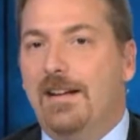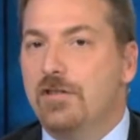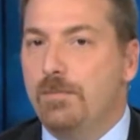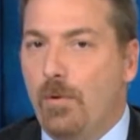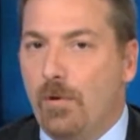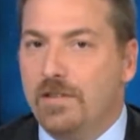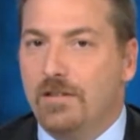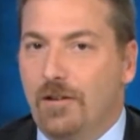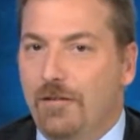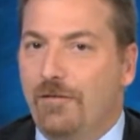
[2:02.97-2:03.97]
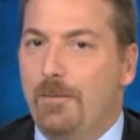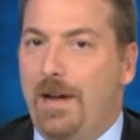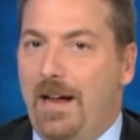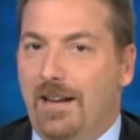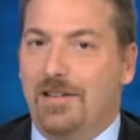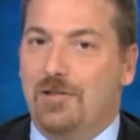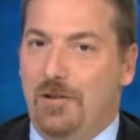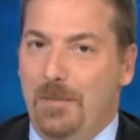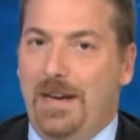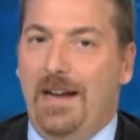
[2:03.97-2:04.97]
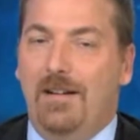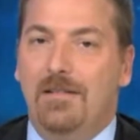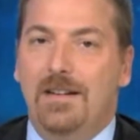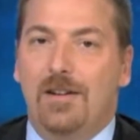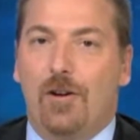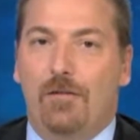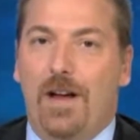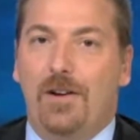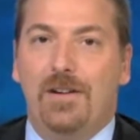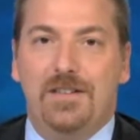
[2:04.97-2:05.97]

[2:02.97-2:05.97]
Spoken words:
sports learn from politics? Joining me now, co-founder and